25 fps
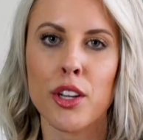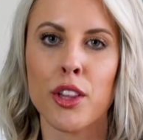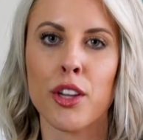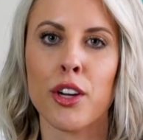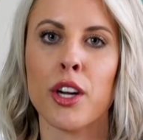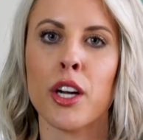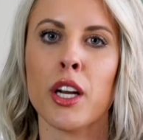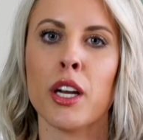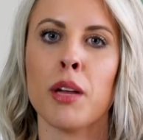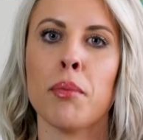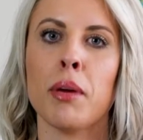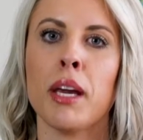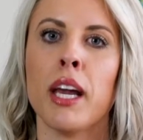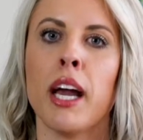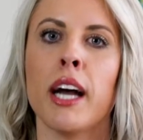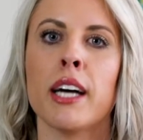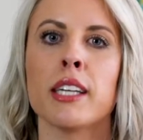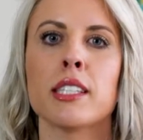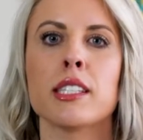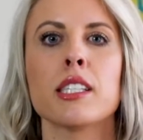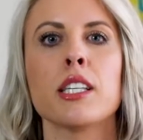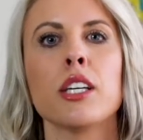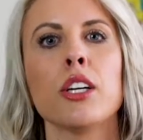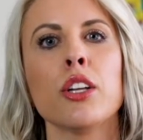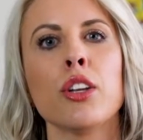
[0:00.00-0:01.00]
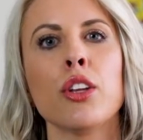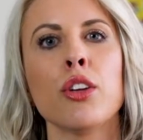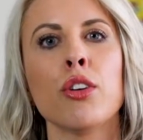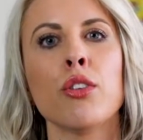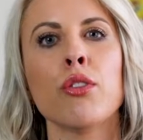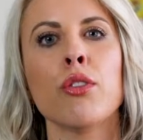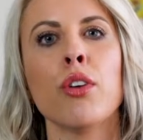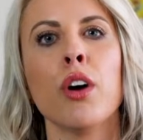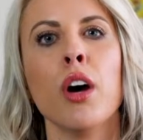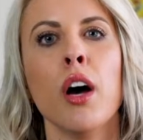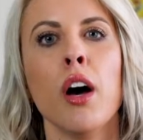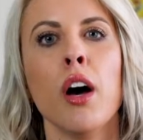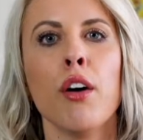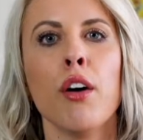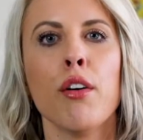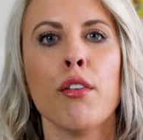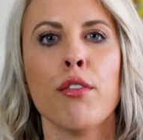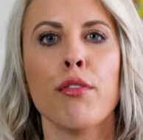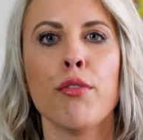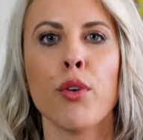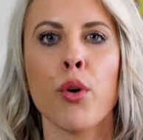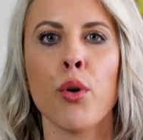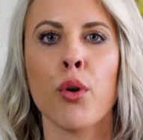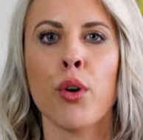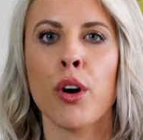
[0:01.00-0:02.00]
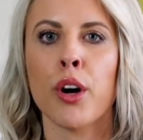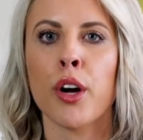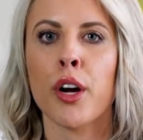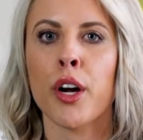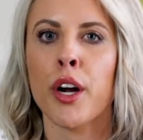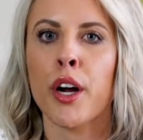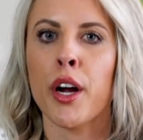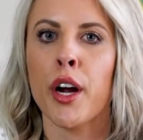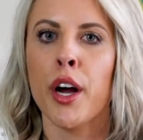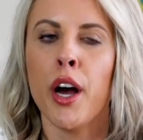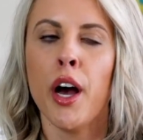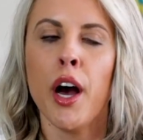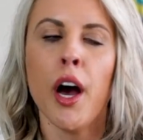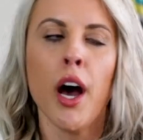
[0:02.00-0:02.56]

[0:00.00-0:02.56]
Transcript: They're going to be asking you for